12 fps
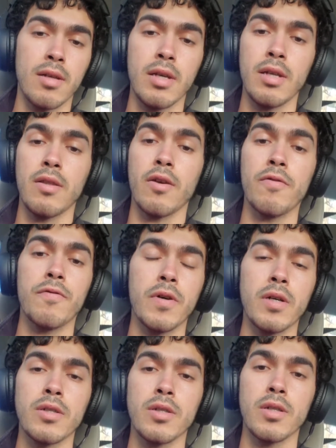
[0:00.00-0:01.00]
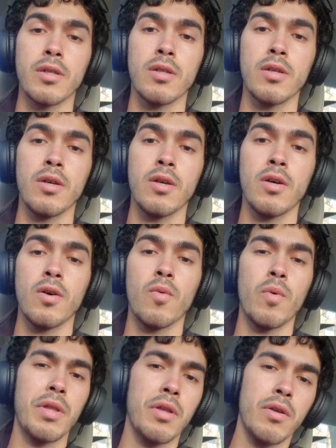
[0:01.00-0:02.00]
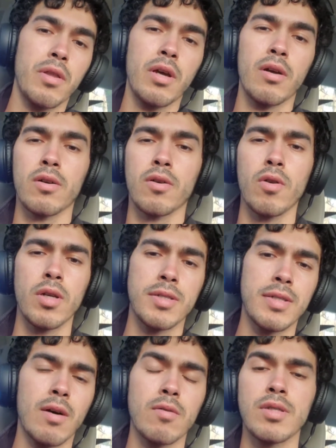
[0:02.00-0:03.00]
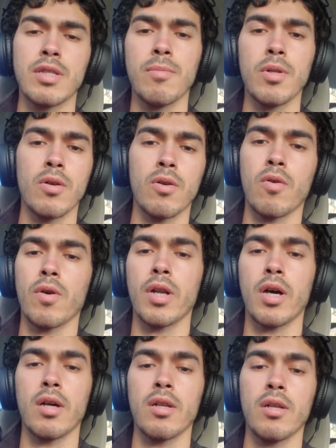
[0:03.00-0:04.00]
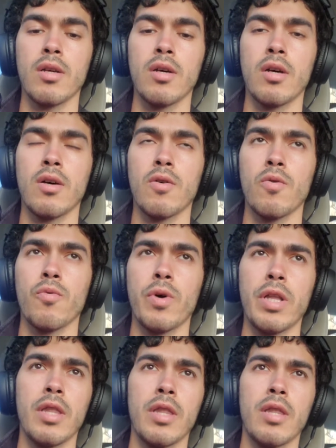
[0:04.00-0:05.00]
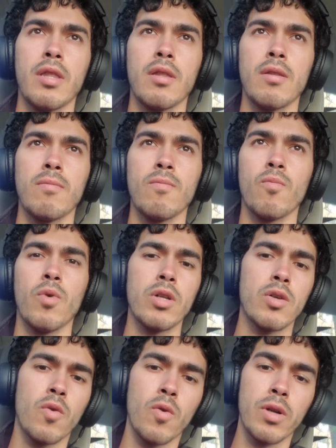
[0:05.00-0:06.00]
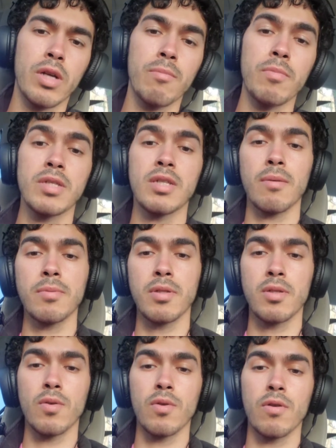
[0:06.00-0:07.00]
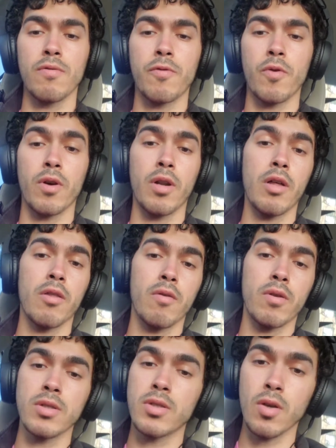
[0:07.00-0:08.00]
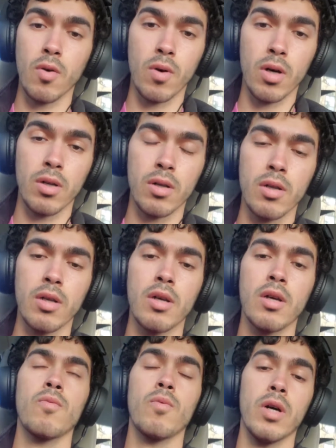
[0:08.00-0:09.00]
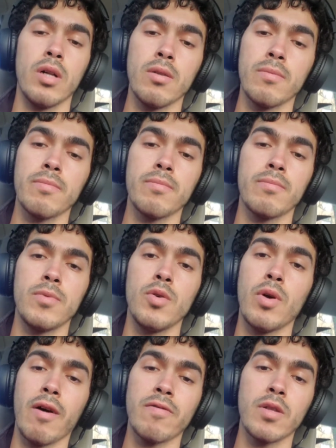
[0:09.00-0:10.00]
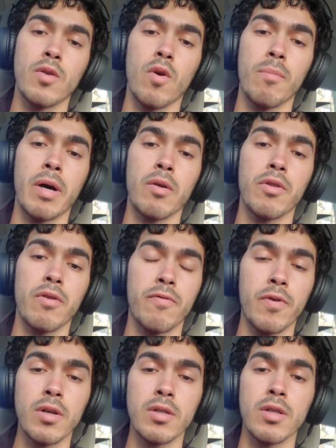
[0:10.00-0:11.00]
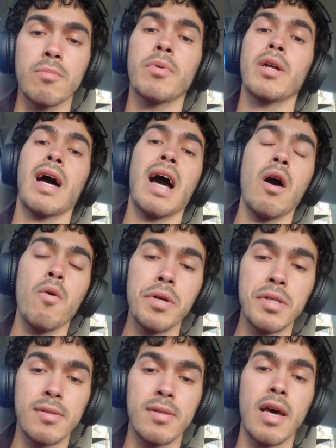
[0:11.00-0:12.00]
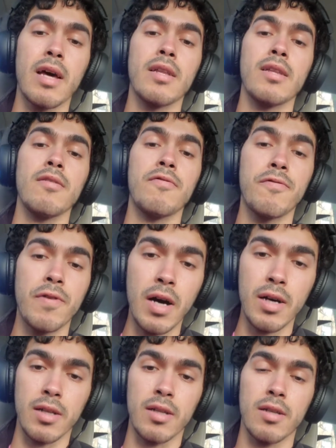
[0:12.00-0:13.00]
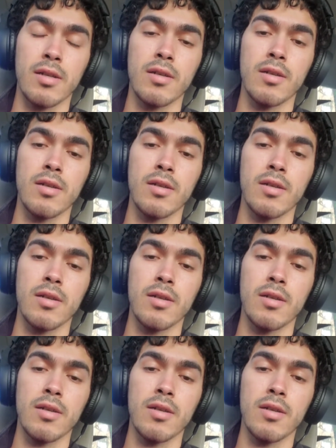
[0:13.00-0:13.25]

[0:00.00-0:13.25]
in their function, whether they're going to sound similar or not, when one chord can be substituted for another and so on? Well, you have to know about their function. But how is that defined?